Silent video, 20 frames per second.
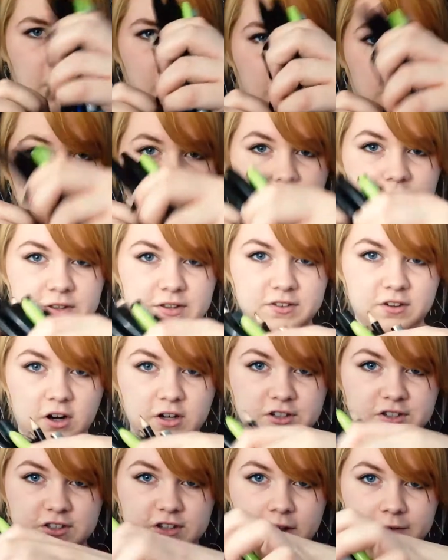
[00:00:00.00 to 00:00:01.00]
put all of this
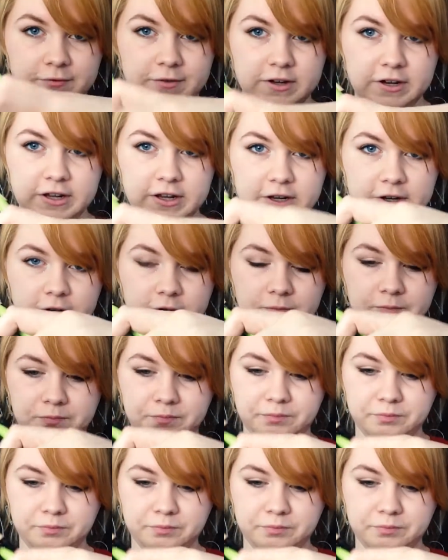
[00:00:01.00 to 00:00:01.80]
art stuff in here